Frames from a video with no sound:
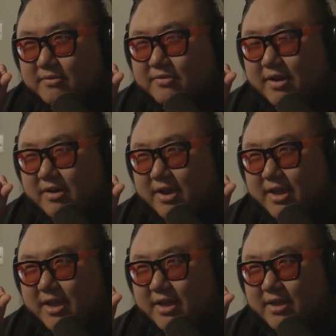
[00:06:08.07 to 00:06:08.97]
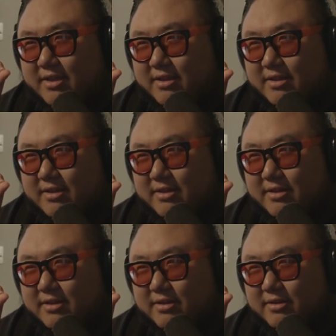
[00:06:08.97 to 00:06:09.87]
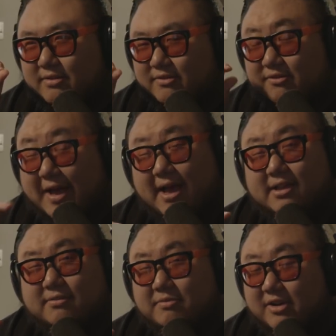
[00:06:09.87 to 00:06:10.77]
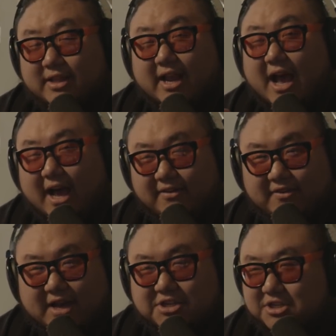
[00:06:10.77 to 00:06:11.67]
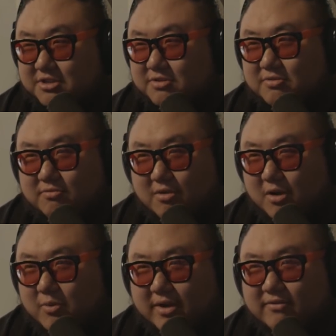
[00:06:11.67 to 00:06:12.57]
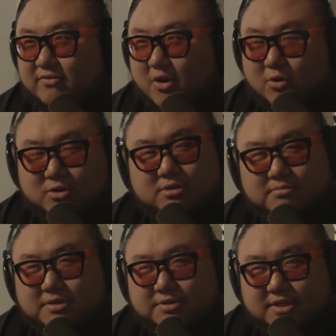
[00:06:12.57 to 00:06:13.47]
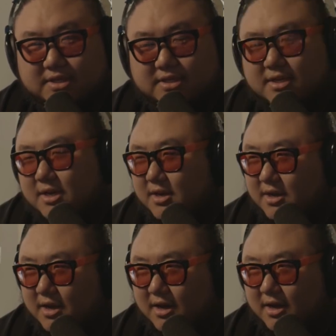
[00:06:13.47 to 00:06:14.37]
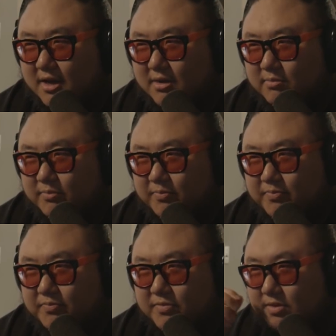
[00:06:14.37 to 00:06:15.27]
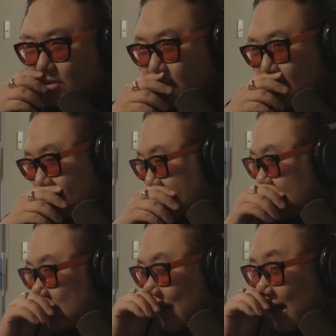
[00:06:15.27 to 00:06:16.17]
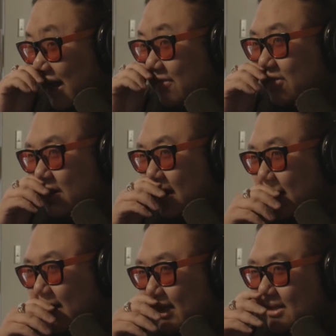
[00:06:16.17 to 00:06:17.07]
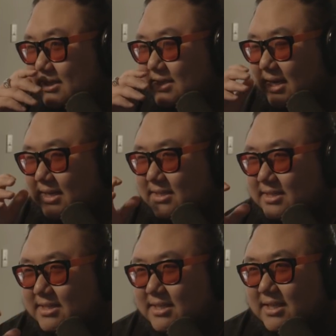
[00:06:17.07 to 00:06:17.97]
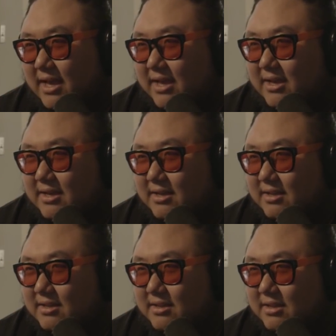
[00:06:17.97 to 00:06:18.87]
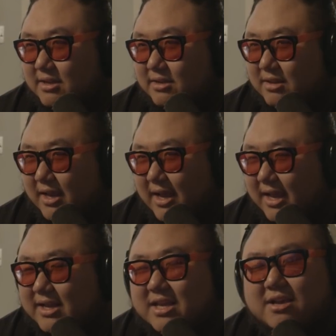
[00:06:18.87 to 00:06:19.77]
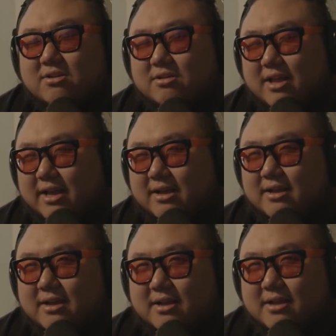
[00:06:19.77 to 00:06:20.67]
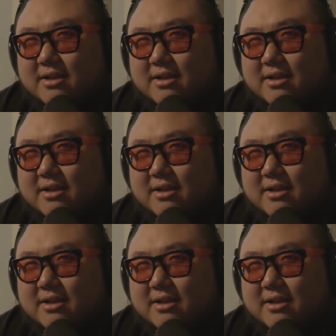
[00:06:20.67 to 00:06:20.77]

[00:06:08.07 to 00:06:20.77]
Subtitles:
very very like high fashion runway Vogue music. And I feel like I can see like a little I can hear like